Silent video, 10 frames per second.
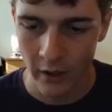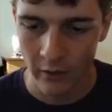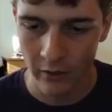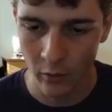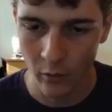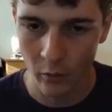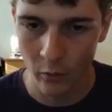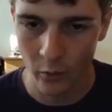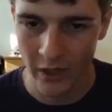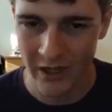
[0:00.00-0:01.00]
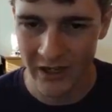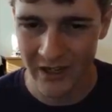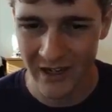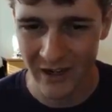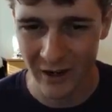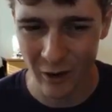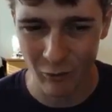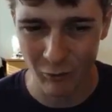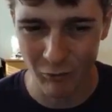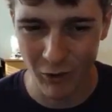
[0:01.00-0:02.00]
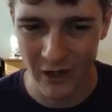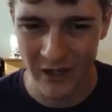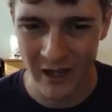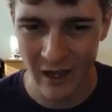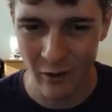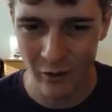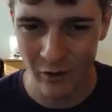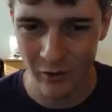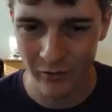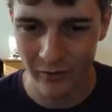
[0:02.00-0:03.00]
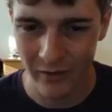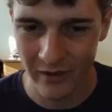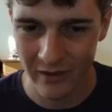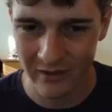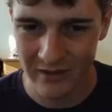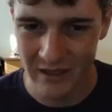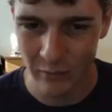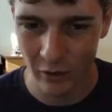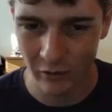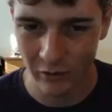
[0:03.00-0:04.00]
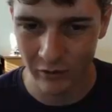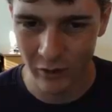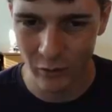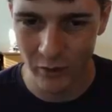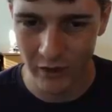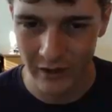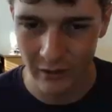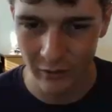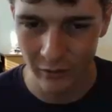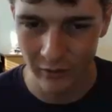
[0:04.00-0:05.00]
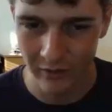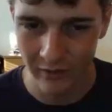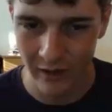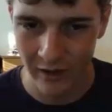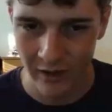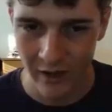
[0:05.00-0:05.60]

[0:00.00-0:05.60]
So we are running out of steam a little bit here, it looks like.